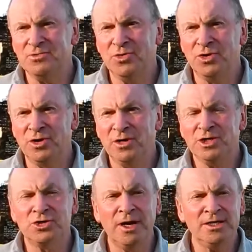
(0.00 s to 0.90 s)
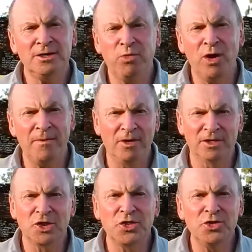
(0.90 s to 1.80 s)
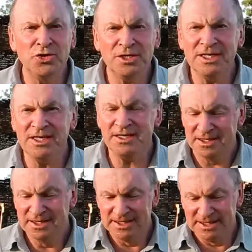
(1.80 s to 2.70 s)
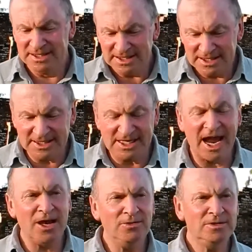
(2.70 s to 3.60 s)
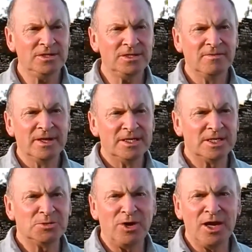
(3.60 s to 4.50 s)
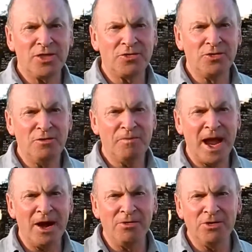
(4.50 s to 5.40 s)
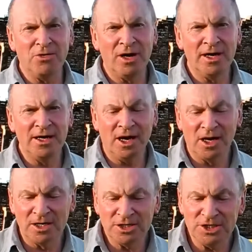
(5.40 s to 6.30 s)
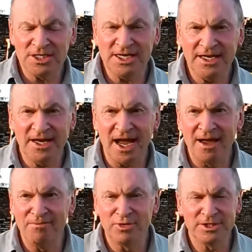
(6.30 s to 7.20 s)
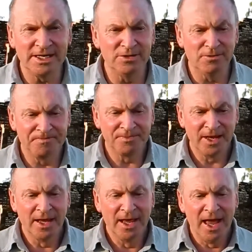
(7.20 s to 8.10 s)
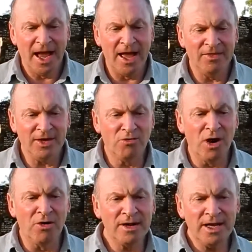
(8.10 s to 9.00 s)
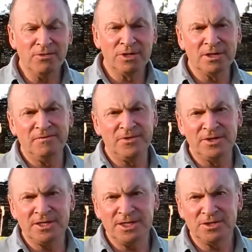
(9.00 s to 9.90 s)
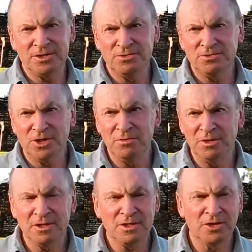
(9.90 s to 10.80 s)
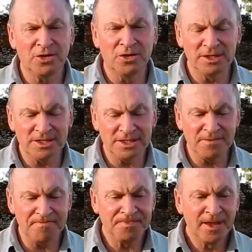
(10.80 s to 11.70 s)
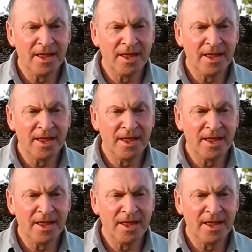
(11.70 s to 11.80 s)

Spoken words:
were 30 pueblos, 30 towns spread through Paraguay, Argentina and Brazil. And the Guarani were converted to Roman Catholicism.